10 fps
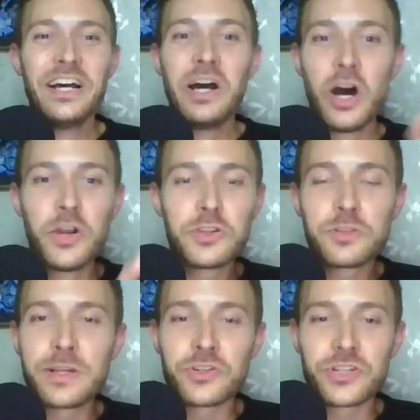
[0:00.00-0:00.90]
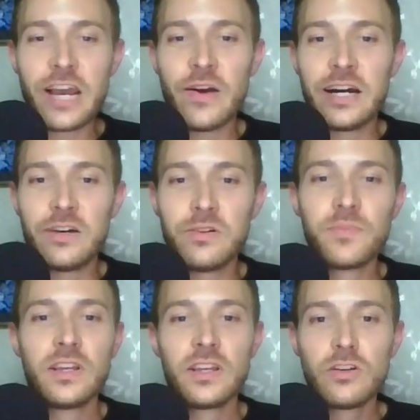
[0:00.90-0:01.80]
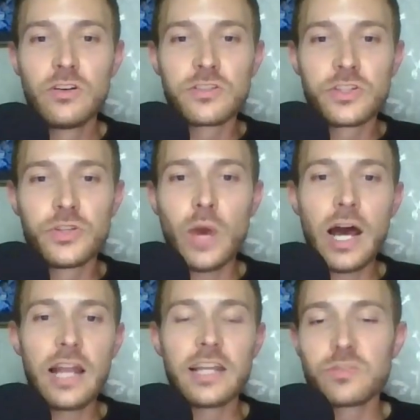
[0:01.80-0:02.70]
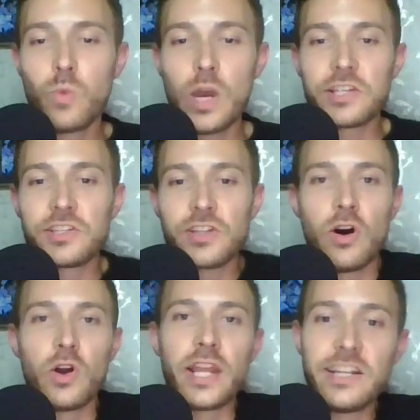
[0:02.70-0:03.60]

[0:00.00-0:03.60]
Another special shout out goes to Alex West on